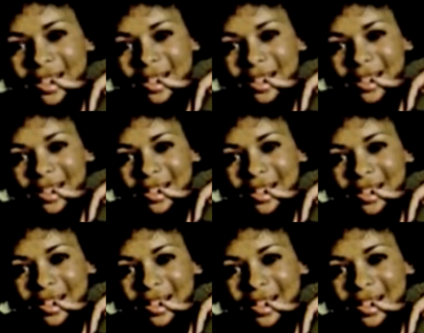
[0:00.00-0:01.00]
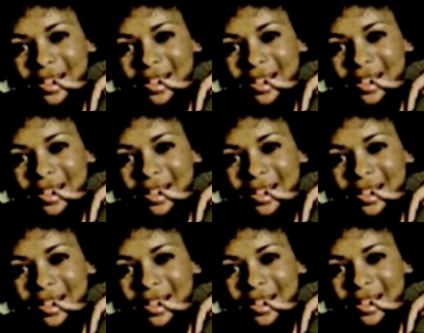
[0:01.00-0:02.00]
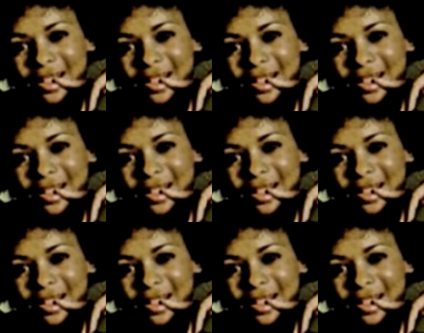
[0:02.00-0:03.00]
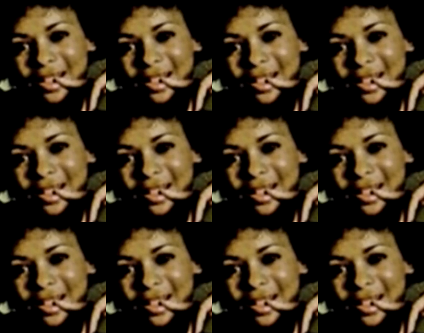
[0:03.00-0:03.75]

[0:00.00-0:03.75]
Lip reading: The person shown says nothing.